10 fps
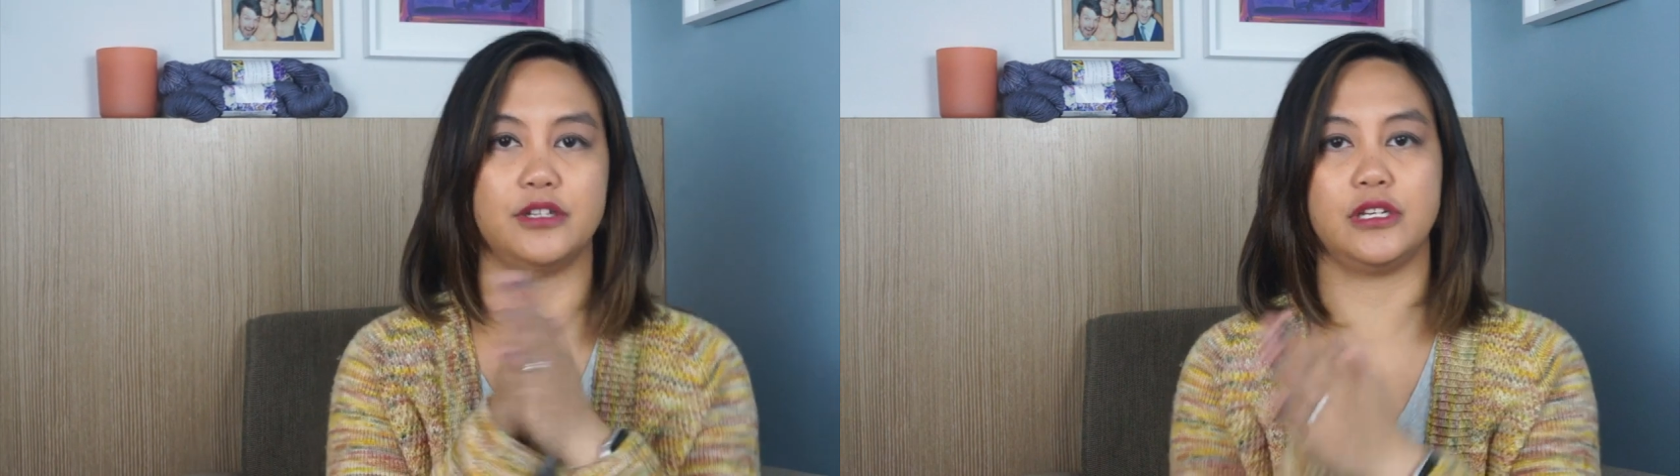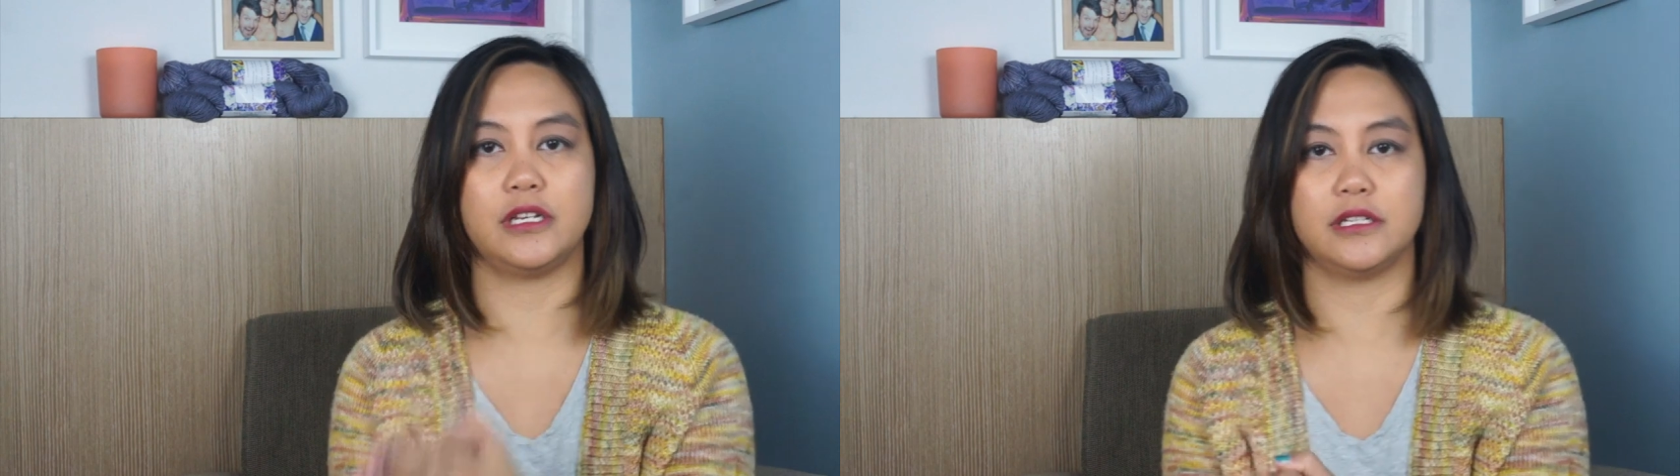
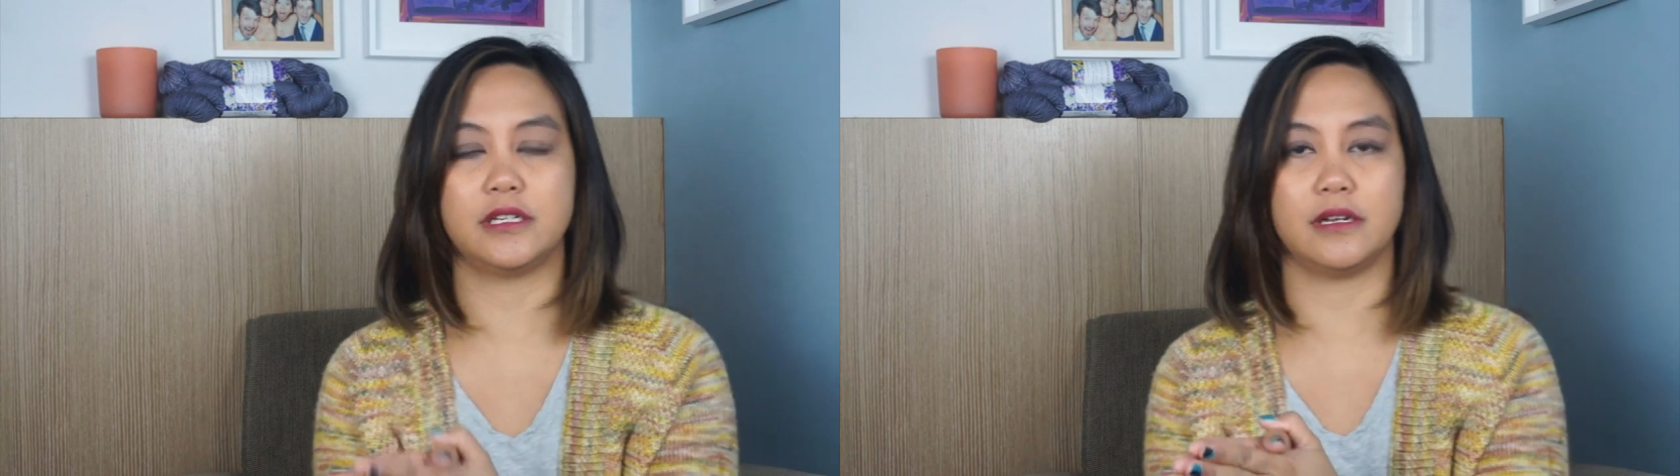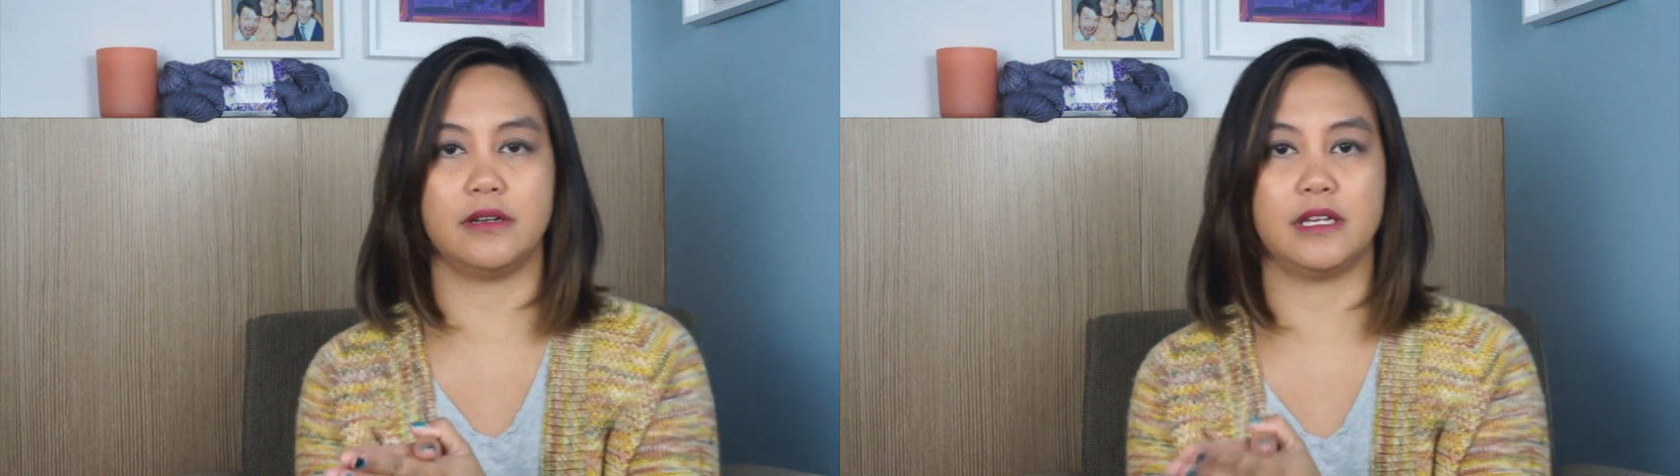you need
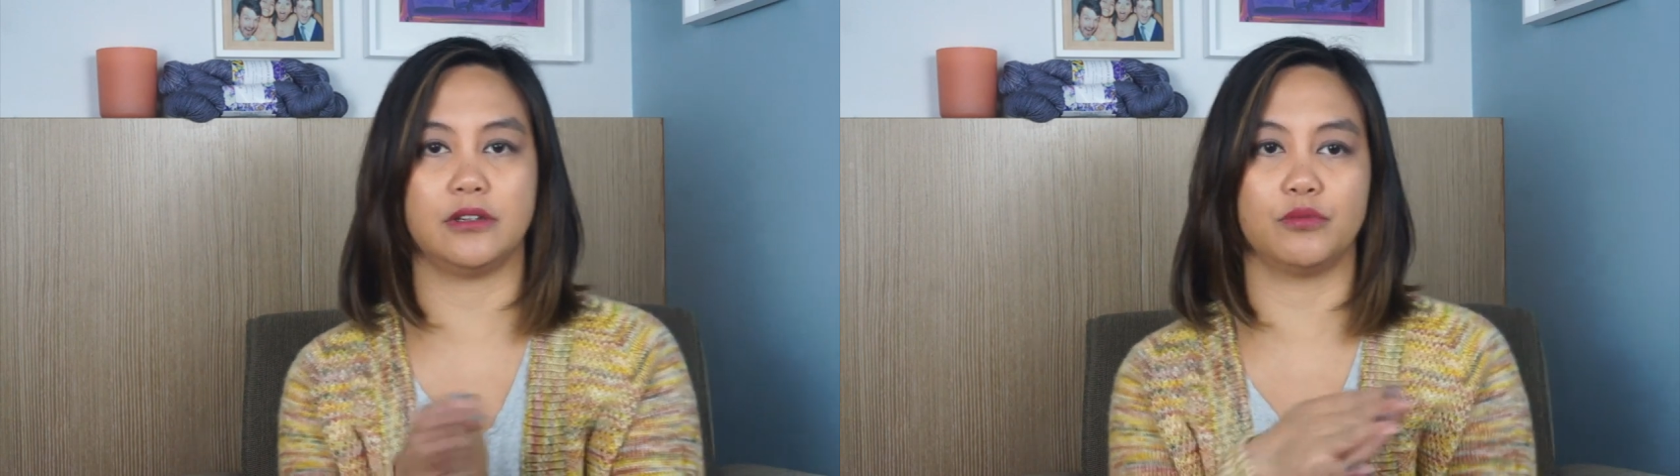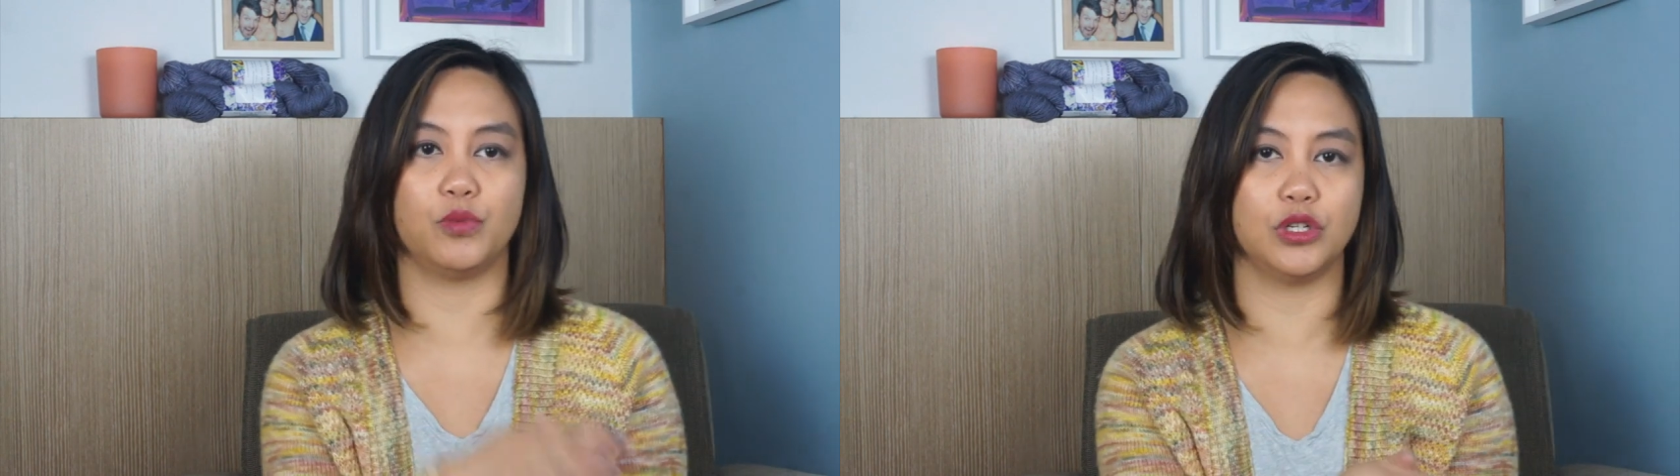it
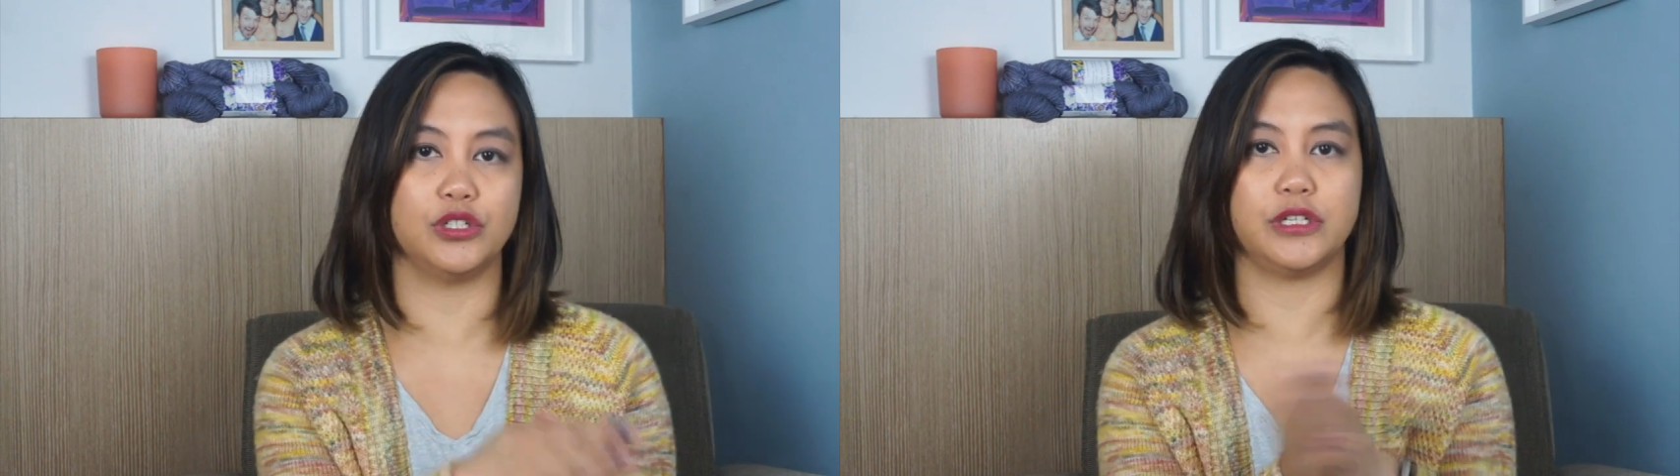in wool,